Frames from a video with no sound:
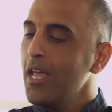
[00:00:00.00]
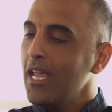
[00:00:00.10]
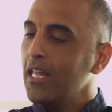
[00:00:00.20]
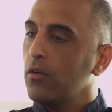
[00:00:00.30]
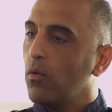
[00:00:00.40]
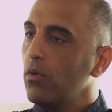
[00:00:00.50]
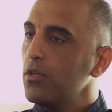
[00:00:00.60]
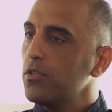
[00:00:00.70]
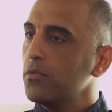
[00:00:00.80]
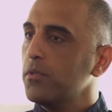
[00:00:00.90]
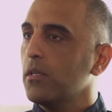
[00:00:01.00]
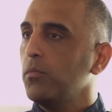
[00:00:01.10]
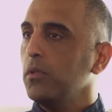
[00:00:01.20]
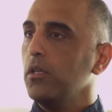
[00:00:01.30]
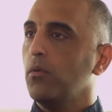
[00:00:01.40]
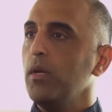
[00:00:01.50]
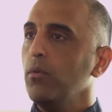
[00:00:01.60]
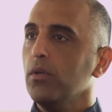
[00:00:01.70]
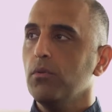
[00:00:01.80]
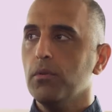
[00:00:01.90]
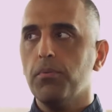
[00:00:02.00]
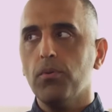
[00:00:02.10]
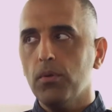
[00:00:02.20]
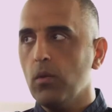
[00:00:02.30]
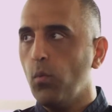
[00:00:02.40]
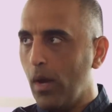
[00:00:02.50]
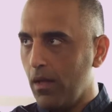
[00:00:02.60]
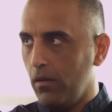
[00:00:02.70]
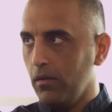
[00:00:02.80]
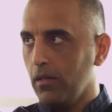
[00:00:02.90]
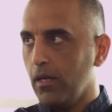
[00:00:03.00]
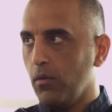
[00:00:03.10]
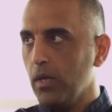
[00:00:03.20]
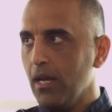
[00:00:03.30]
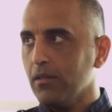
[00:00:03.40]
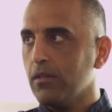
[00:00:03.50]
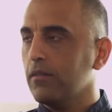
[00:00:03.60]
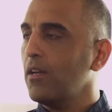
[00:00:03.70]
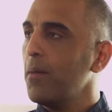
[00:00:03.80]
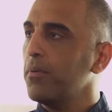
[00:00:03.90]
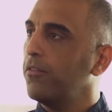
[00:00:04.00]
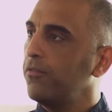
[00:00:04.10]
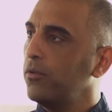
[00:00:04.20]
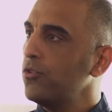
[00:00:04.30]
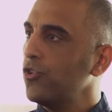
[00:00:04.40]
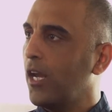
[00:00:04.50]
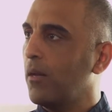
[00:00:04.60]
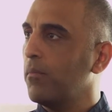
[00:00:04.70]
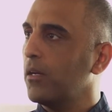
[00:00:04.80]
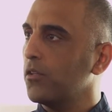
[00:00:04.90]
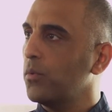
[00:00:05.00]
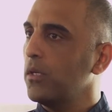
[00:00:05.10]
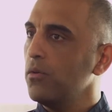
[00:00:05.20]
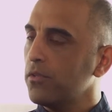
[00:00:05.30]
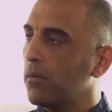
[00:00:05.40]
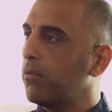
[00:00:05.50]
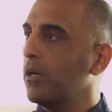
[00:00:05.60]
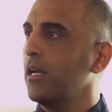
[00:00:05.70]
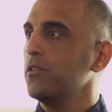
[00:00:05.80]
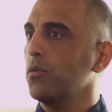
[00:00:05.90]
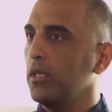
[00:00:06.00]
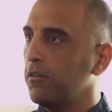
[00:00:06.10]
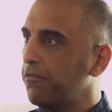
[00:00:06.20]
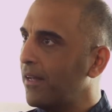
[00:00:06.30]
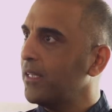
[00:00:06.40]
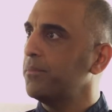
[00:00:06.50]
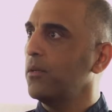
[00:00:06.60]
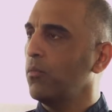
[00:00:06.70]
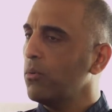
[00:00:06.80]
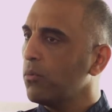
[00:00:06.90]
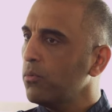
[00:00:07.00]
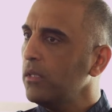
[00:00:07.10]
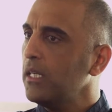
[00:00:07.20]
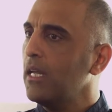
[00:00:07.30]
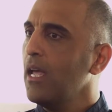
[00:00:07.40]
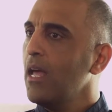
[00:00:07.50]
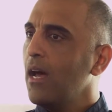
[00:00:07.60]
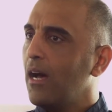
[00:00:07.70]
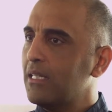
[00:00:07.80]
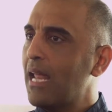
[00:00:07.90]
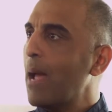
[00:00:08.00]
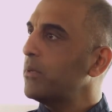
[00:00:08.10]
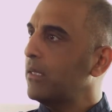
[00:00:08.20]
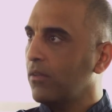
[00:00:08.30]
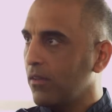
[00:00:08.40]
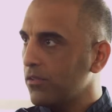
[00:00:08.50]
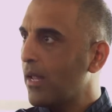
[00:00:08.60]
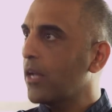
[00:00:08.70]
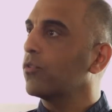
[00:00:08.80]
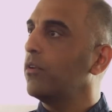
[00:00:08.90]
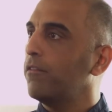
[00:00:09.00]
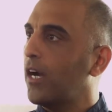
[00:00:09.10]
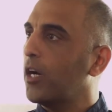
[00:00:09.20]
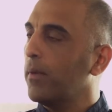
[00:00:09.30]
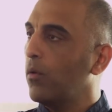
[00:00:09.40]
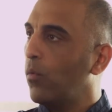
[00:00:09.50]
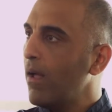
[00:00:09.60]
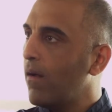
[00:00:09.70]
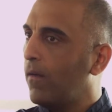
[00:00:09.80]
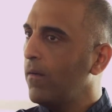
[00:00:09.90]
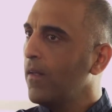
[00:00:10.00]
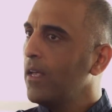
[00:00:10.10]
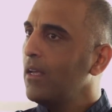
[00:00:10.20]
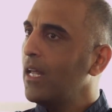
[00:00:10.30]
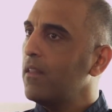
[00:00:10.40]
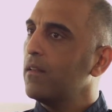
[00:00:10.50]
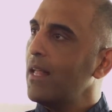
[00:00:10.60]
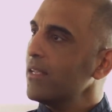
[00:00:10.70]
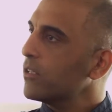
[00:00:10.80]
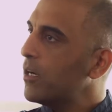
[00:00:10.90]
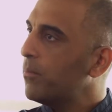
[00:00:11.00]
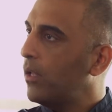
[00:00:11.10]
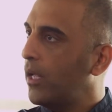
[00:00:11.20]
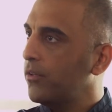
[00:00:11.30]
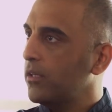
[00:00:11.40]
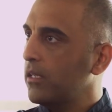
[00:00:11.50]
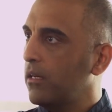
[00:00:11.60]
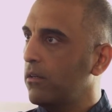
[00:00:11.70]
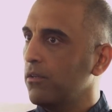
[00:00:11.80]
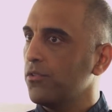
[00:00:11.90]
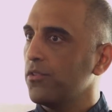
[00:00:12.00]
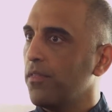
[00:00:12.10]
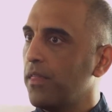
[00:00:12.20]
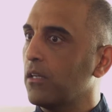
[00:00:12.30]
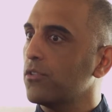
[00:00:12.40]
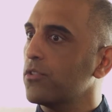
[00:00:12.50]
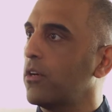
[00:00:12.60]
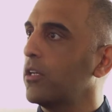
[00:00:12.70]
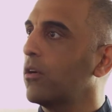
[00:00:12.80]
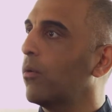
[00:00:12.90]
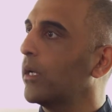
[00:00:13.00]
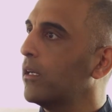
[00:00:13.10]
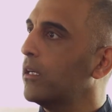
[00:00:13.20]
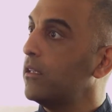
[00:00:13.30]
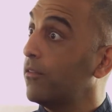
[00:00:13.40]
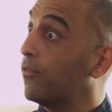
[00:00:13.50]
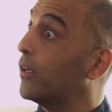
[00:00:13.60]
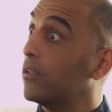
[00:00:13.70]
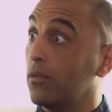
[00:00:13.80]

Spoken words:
And in Origins, we said, well, look, we were doing pretty well. We got to the top of the food chain because we used our brains and we developed, and we were really adapting to this natural environment well. And in the last couple hundred years, things started going in a different